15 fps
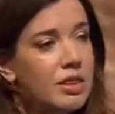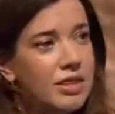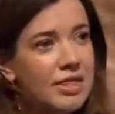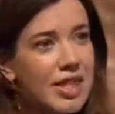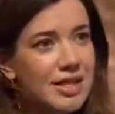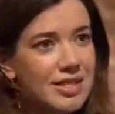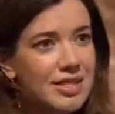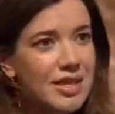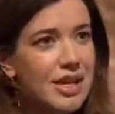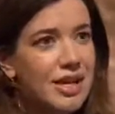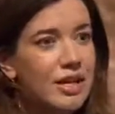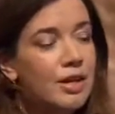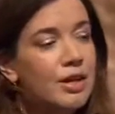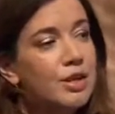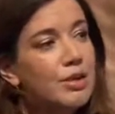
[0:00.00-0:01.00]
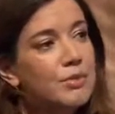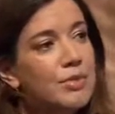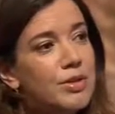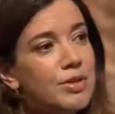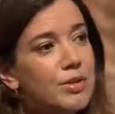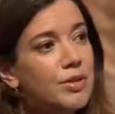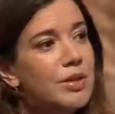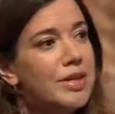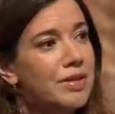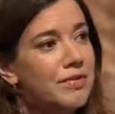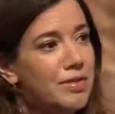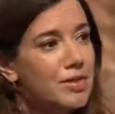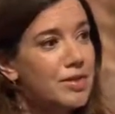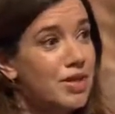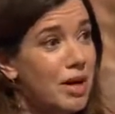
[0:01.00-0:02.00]
That said, the majority of
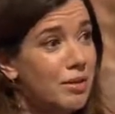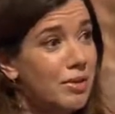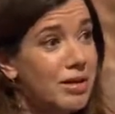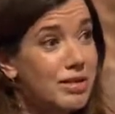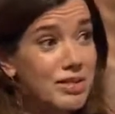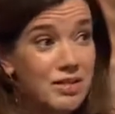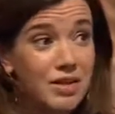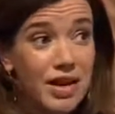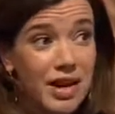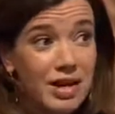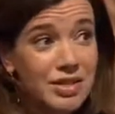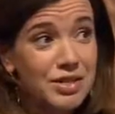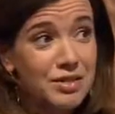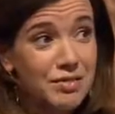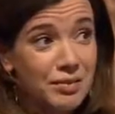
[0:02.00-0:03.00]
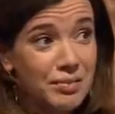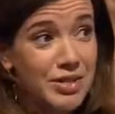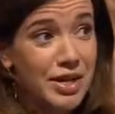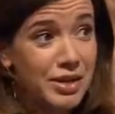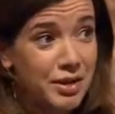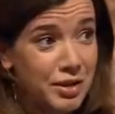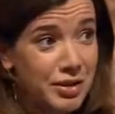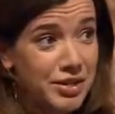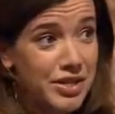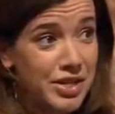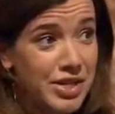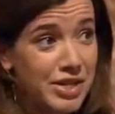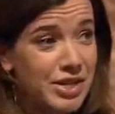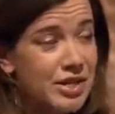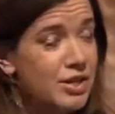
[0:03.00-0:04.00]
those job losses are actually from
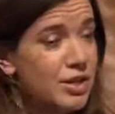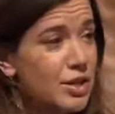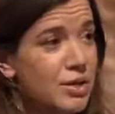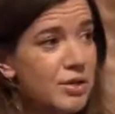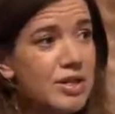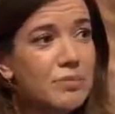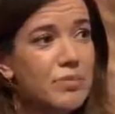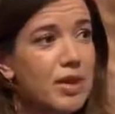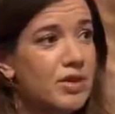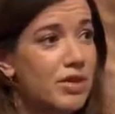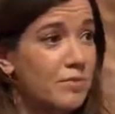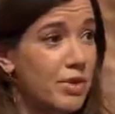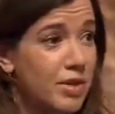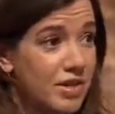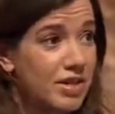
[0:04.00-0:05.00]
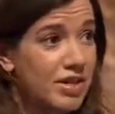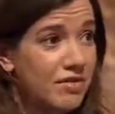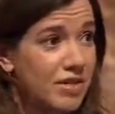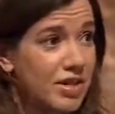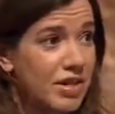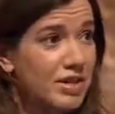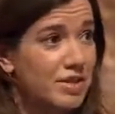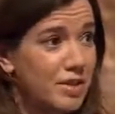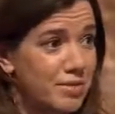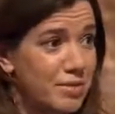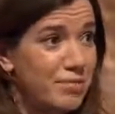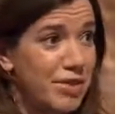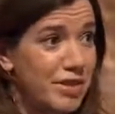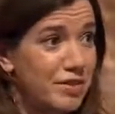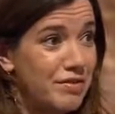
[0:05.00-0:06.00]
technology. So U.S. productivity in terms
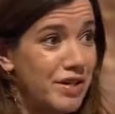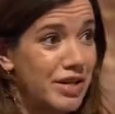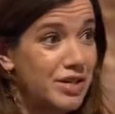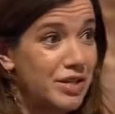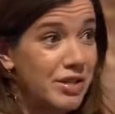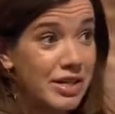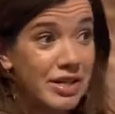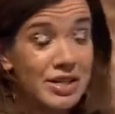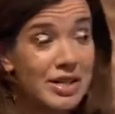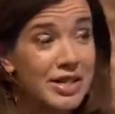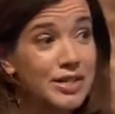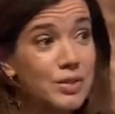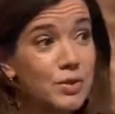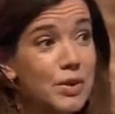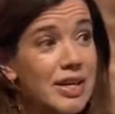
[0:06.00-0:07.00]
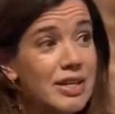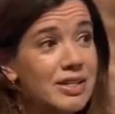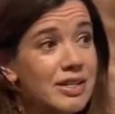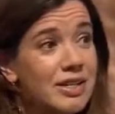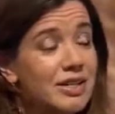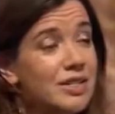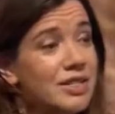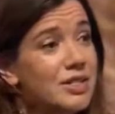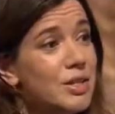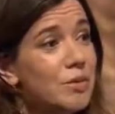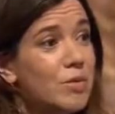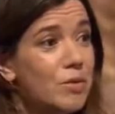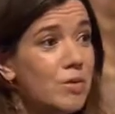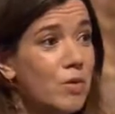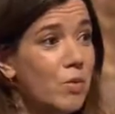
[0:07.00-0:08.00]
of manufacturing is great. It's just that
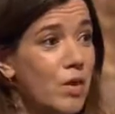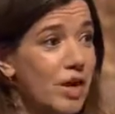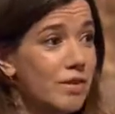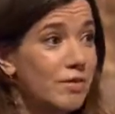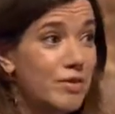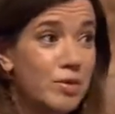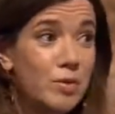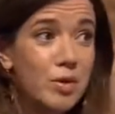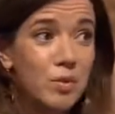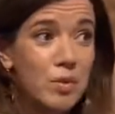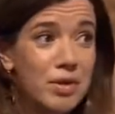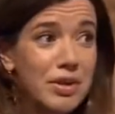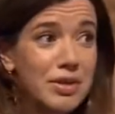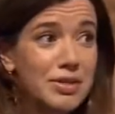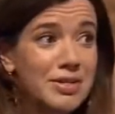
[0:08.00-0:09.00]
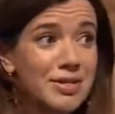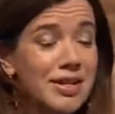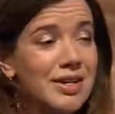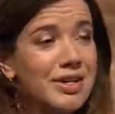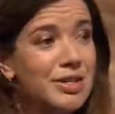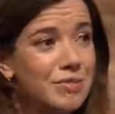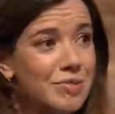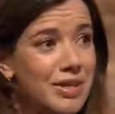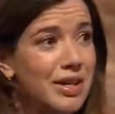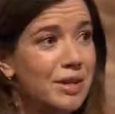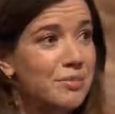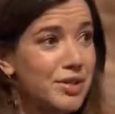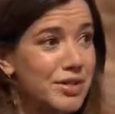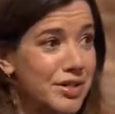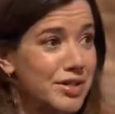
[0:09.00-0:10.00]
we require fewer workers to be
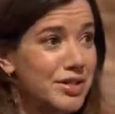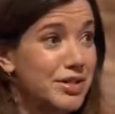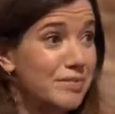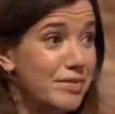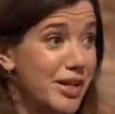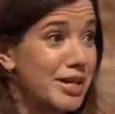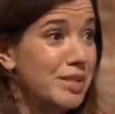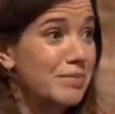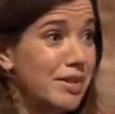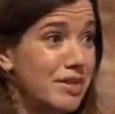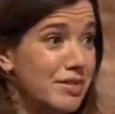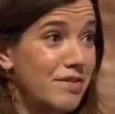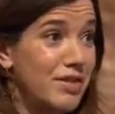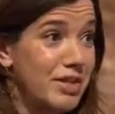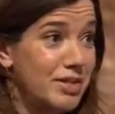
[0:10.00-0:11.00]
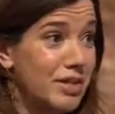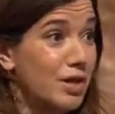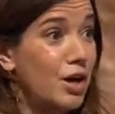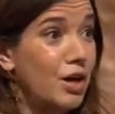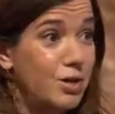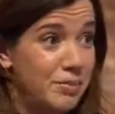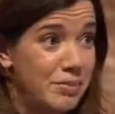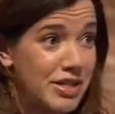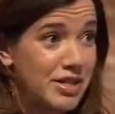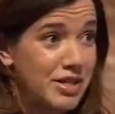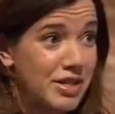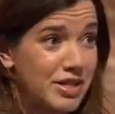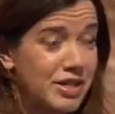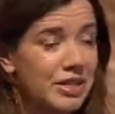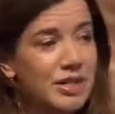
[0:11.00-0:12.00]
that productive, and that's because of things like
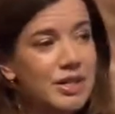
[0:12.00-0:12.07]
automation.